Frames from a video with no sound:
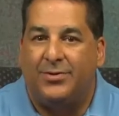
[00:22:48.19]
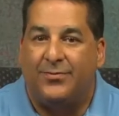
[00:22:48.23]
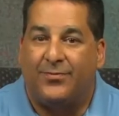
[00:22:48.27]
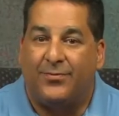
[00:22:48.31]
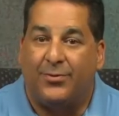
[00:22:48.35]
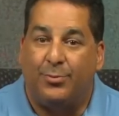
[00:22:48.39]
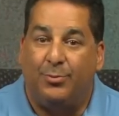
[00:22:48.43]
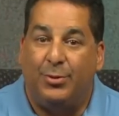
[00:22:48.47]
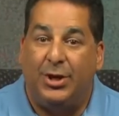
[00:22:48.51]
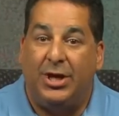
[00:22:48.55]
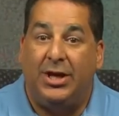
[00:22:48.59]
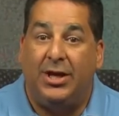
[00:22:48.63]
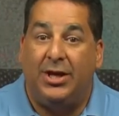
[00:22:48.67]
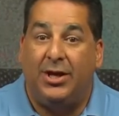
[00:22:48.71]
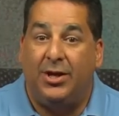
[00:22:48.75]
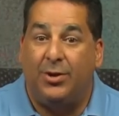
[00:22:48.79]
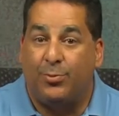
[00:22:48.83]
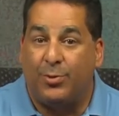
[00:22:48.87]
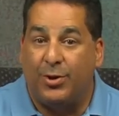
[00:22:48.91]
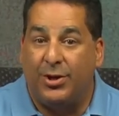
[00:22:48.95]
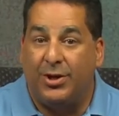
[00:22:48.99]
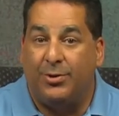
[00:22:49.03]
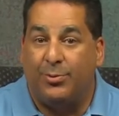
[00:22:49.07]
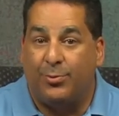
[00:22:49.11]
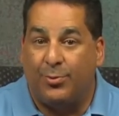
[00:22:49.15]
For me,
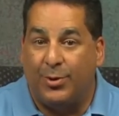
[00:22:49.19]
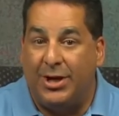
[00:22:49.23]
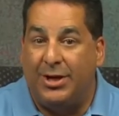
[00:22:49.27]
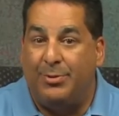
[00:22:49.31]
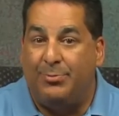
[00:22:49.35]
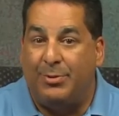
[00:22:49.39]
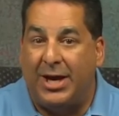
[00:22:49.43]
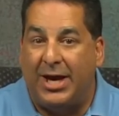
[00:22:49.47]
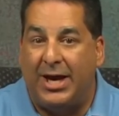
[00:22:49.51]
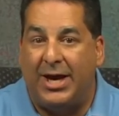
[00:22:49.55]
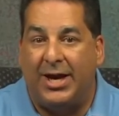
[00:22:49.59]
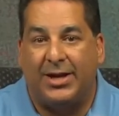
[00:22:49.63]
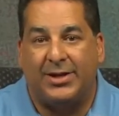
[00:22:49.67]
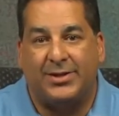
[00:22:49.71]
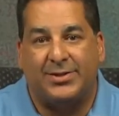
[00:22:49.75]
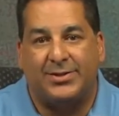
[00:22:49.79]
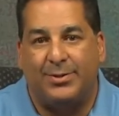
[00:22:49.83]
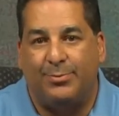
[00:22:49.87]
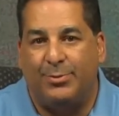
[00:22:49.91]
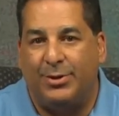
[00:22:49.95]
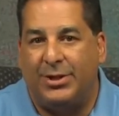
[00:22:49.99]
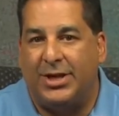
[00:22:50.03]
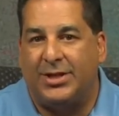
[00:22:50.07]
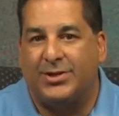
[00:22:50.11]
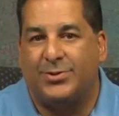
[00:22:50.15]
RE/MAX, I
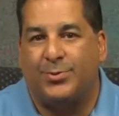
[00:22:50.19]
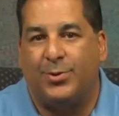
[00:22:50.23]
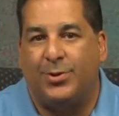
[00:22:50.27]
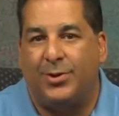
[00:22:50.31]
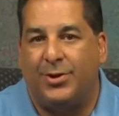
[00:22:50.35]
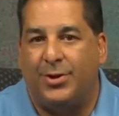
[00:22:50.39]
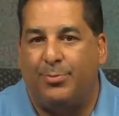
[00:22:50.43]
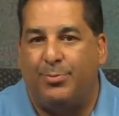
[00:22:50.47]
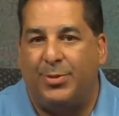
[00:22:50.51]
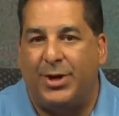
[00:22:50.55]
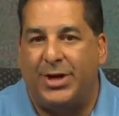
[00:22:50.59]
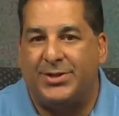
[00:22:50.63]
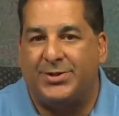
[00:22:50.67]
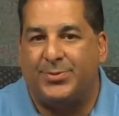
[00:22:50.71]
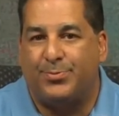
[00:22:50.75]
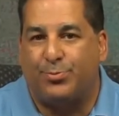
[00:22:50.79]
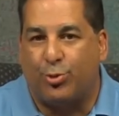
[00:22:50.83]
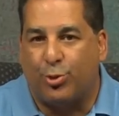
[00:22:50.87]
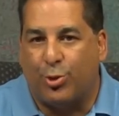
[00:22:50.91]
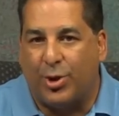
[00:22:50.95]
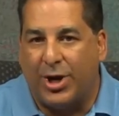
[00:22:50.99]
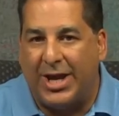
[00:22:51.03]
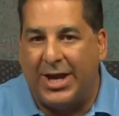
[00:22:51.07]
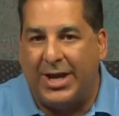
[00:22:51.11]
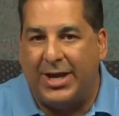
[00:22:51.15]
mean, that's one of the best
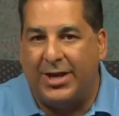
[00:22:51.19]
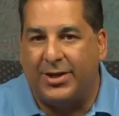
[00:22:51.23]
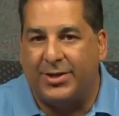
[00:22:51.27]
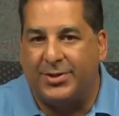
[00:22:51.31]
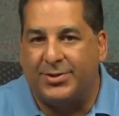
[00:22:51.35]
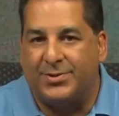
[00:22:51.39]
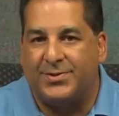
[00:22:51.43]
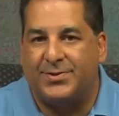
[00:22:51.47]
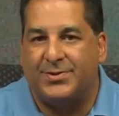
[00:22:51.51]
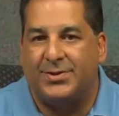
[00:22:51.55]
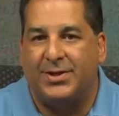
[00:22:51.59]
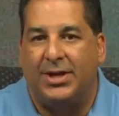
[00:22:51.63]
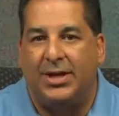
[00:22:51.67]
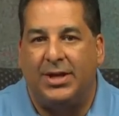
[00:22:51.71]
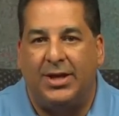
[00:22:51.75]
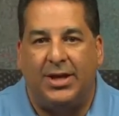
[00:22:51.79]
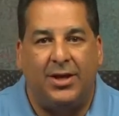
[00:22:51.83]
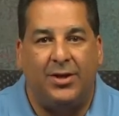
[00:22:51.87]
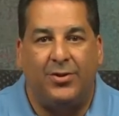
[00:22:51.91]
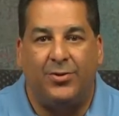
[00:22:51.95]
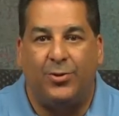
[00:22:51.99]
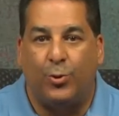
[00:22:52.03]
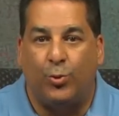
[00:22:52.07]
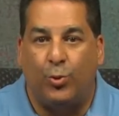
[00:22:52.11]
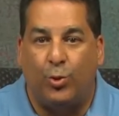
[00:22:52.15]
brands
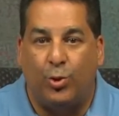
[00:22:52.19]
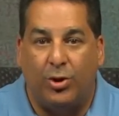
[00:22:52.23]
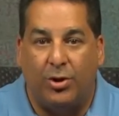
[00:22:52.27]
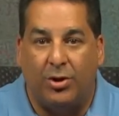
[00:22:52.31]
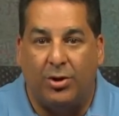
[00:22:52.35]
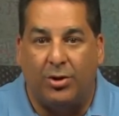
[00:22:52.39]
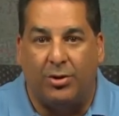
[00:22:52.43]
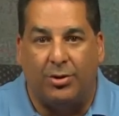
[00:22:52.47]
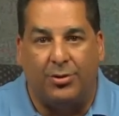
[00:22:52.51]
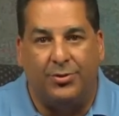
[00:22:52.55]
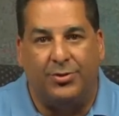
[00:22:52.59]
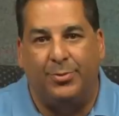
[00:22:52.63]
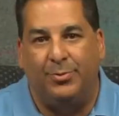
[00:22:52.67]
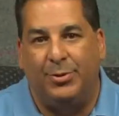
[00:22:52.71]
in the world.